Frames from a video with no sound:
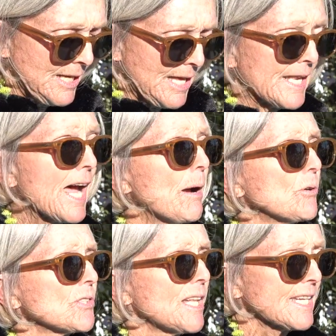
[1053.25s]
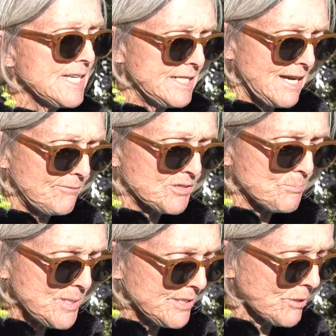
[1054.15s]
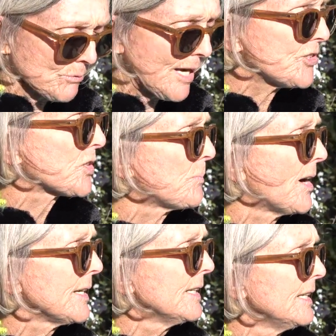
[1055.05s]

and I was lucky enough to be in the right spot